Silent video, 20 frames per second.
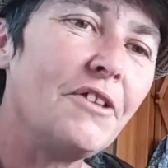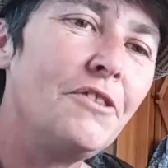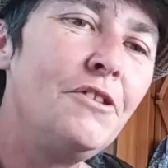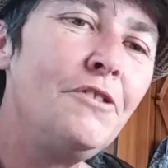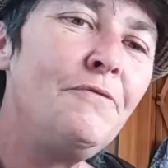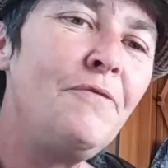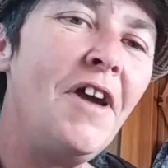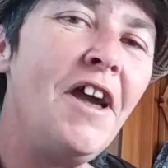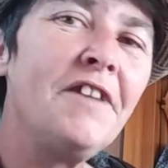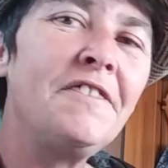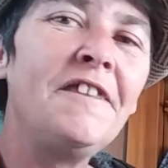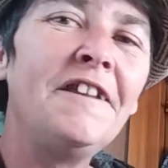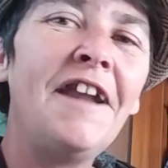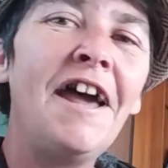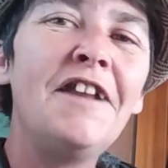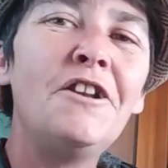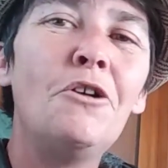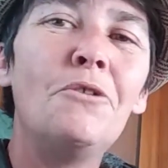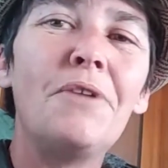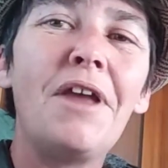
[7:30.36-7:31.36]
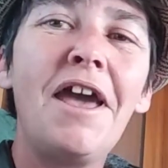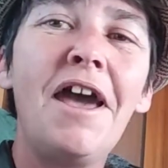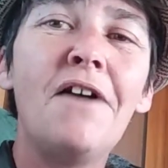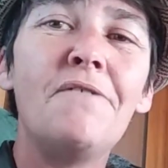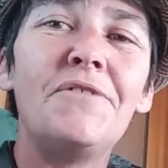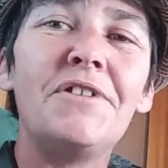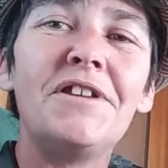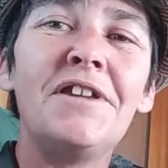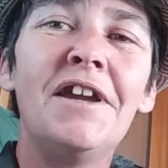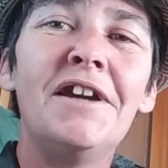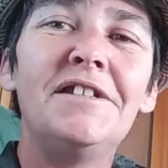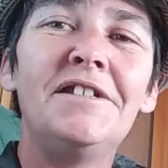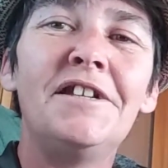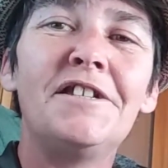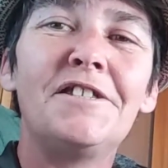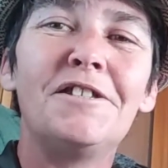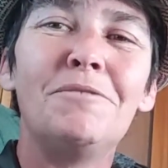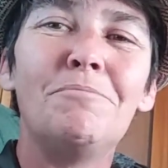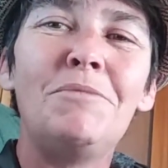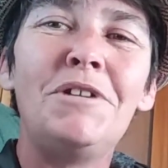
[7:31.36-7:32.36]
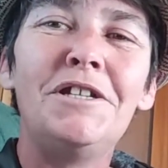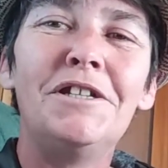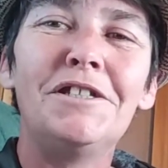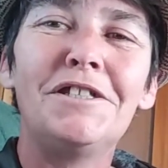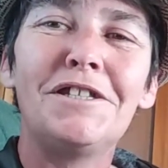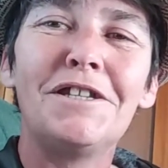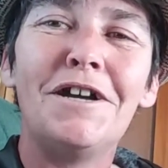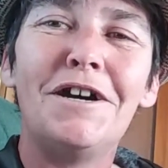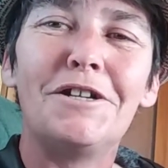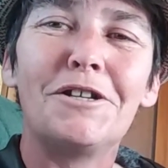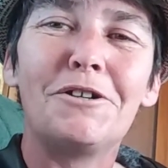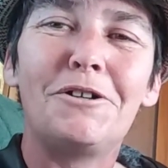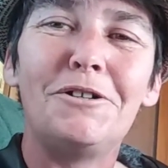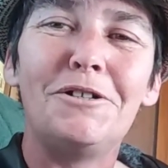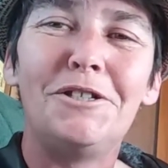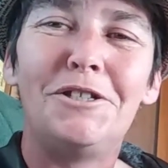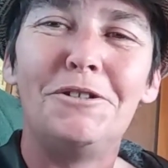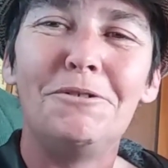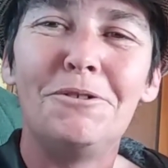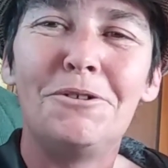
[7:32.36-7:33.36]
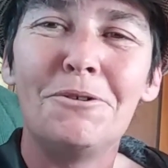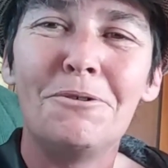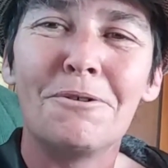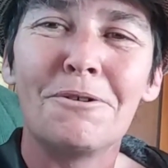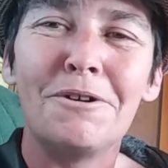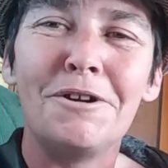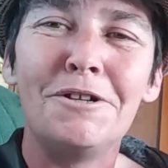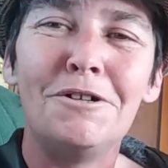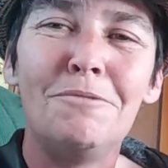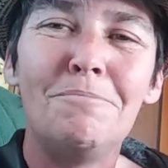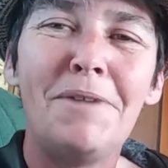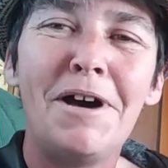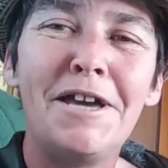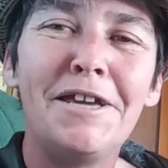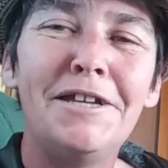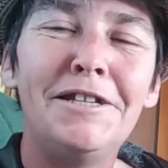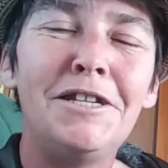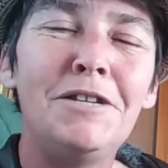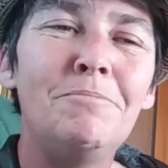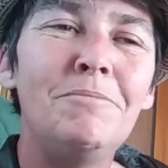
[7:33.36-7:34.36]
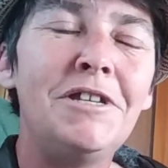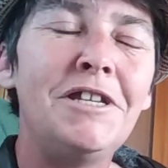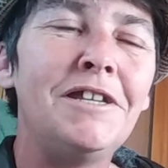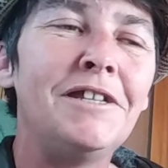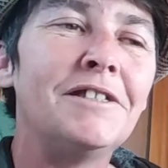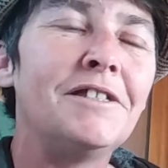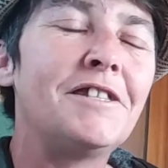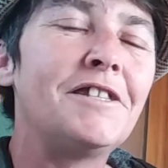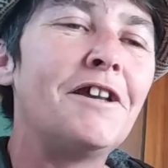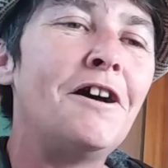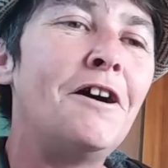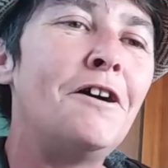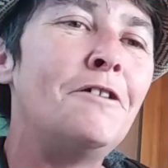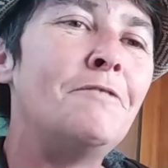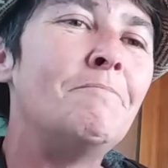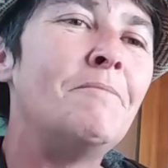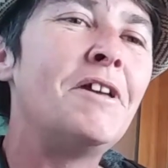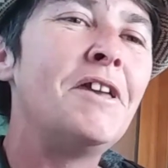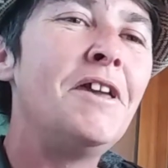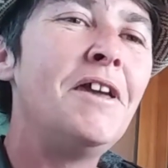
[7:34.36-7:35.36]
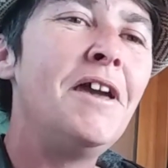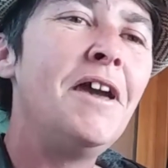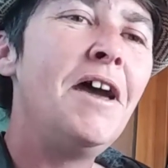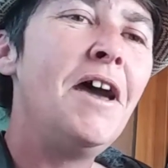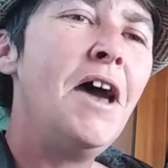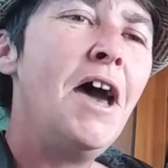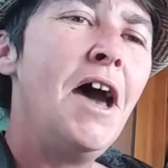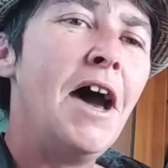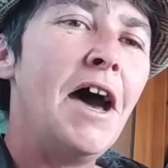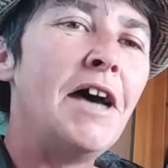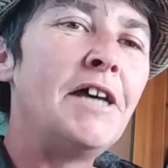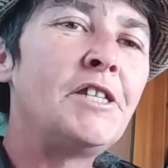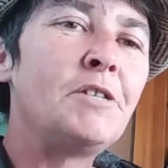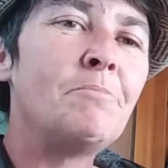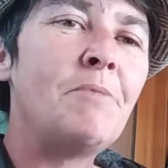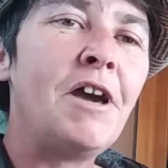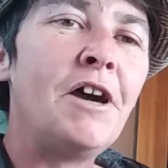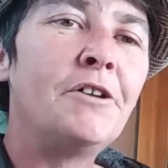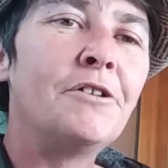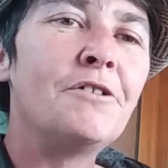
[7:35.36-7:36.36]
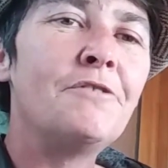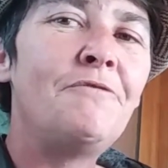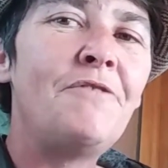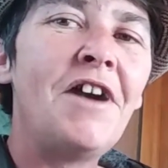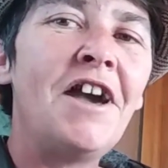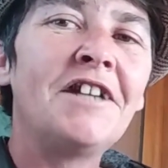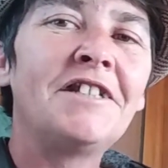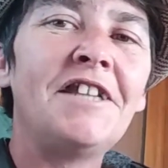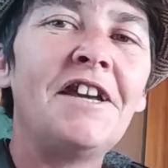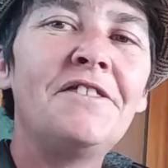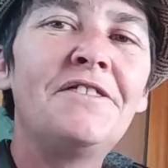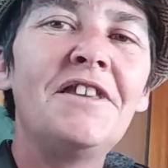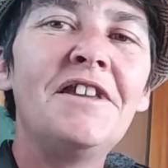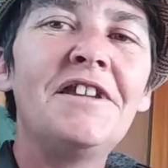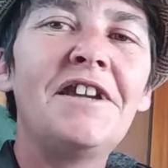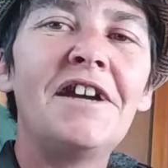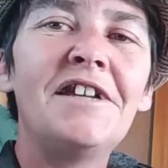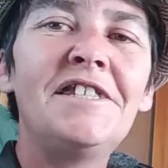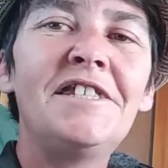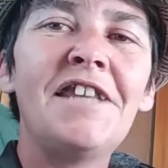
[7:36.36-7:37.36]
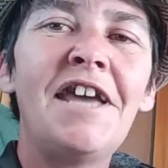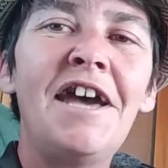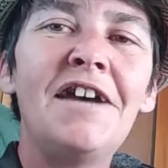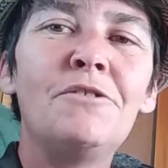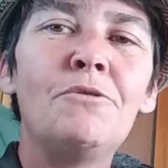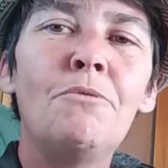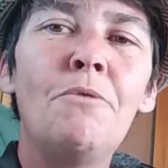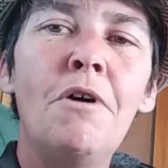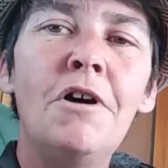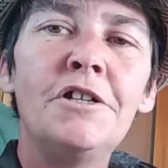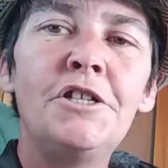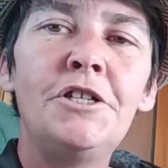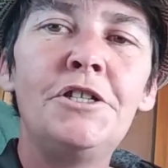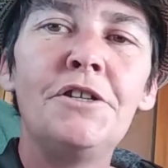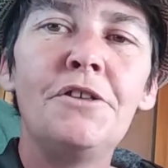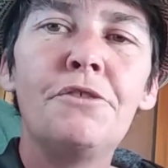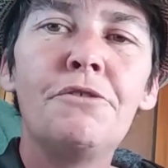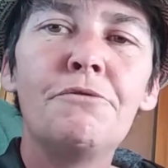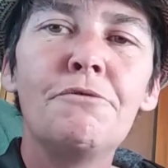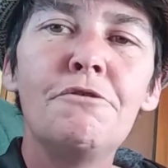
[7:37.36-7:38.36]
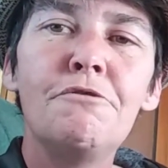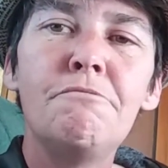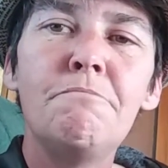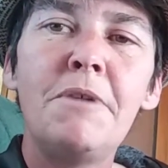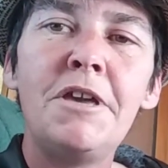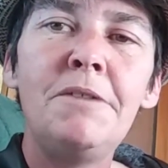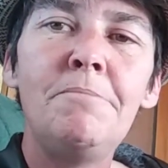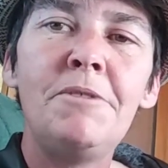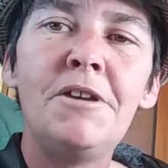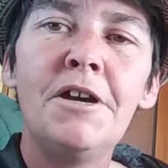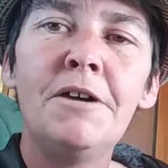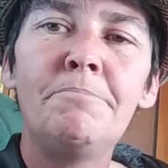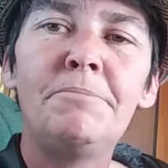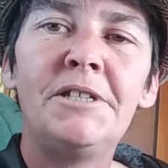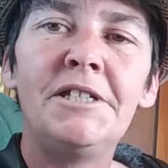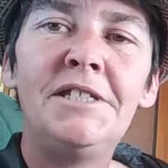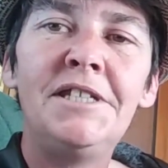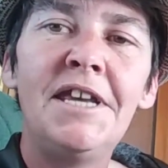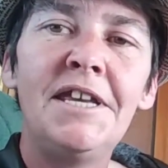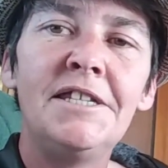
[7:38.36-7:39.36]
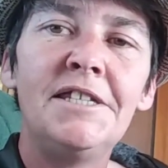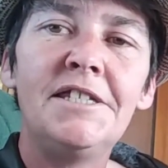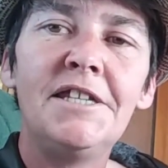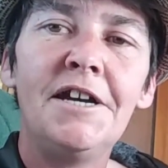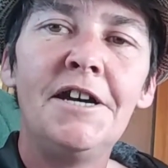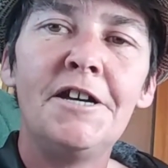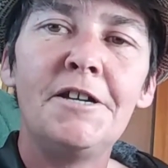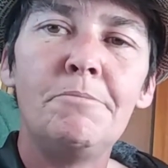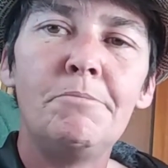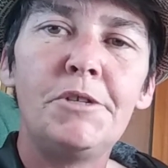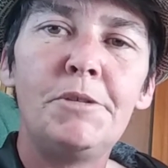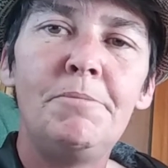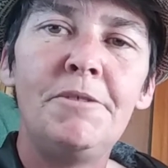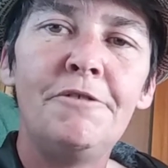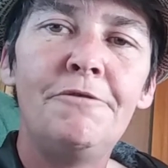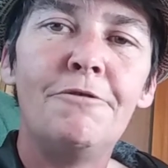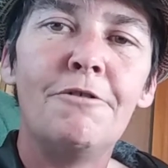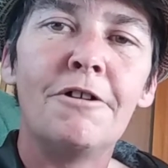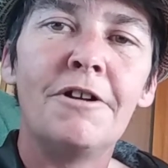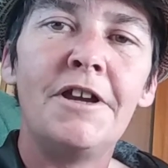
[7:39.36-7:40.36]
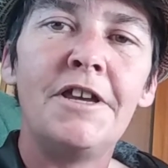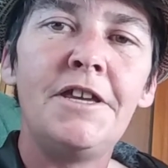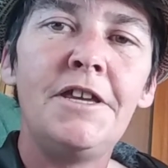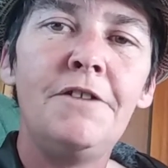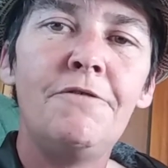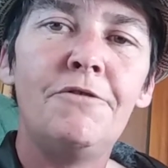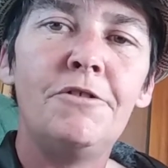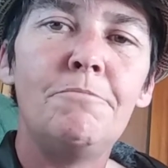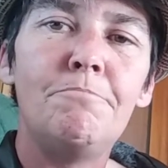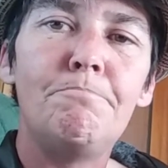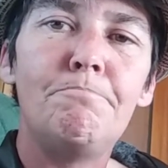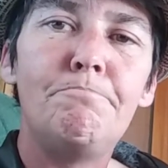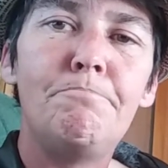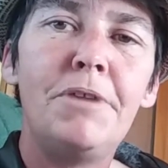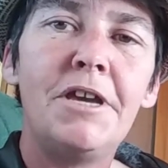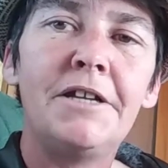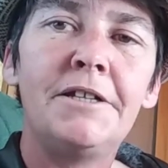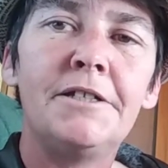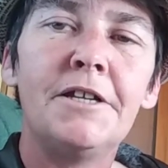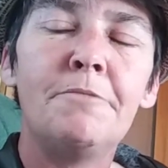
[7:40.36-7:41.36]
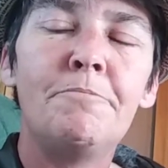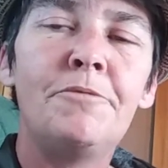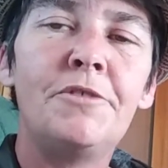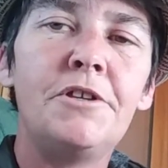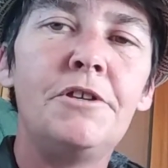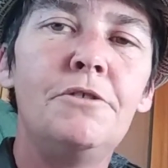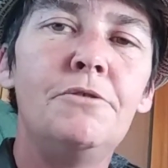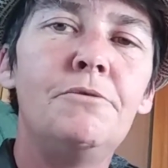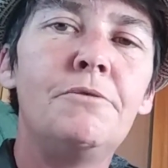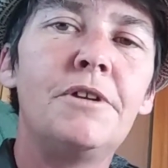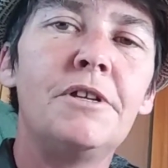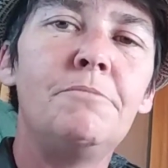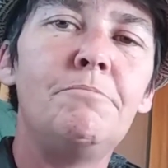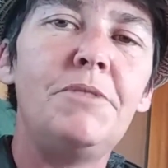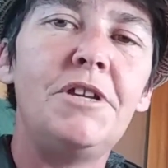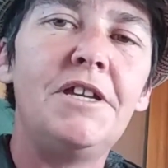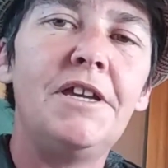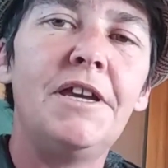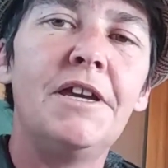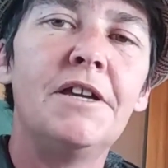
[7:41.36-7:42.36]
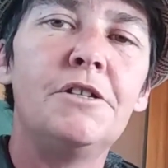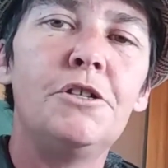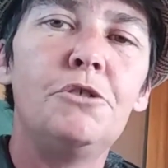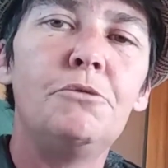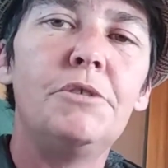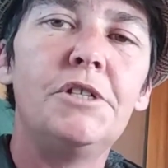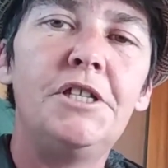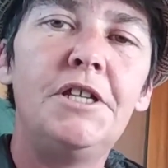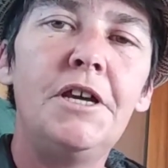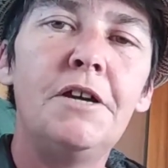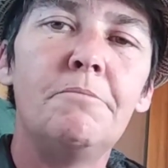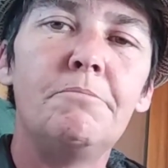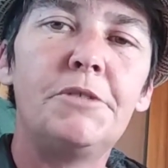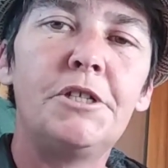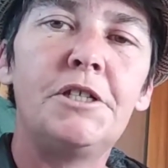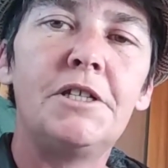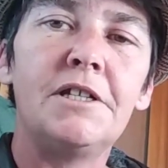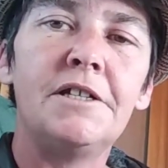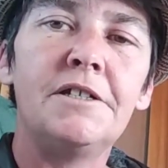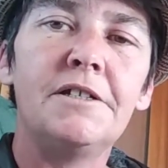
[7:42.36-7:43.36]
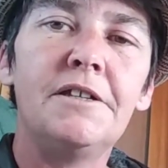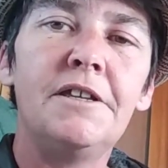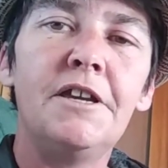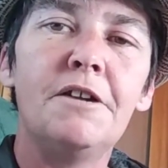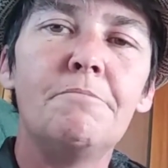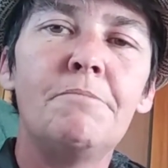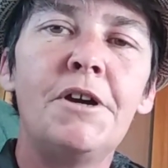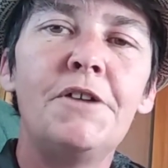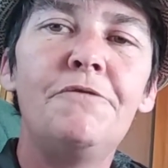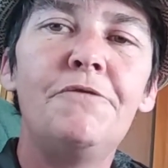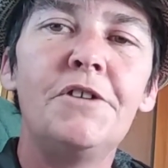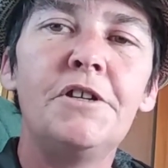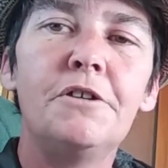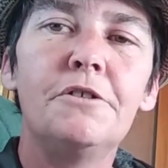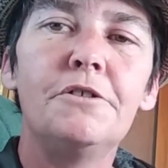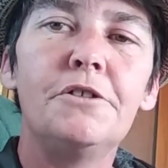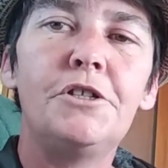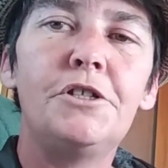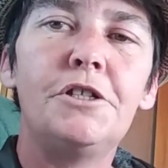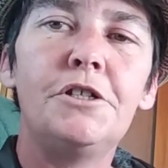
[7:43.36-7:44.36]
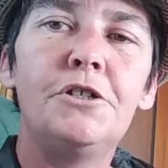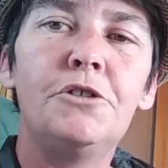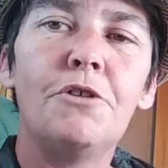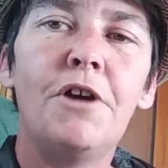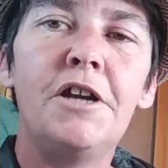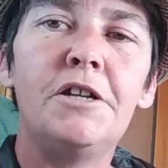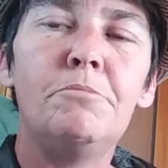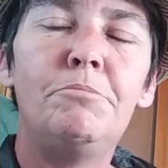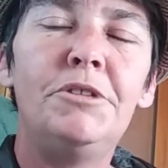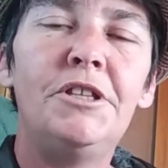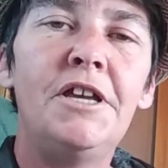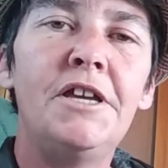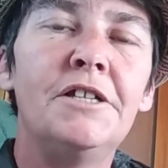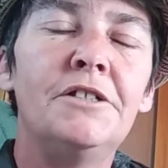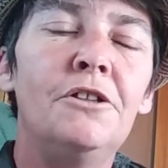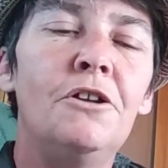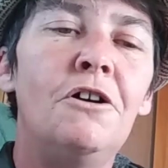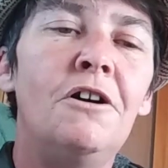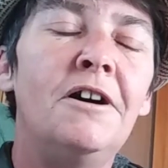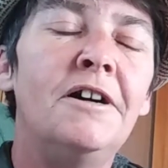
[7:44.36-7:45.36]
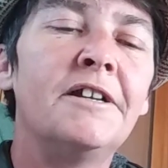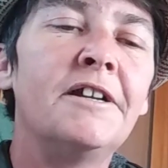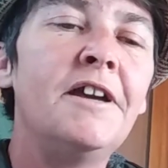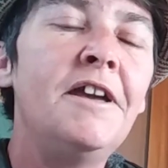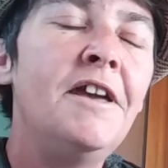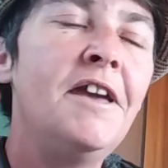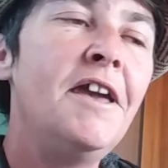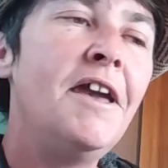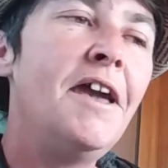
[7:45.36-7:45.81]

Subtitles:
The fact that I don't have it yet doesn't mean it's not a good tutorial by any means. As a matter of fact, I think I sat and watched it through maybe up to 10 times before I even picked up the uke and began to attempt to get my fingers to try to play along.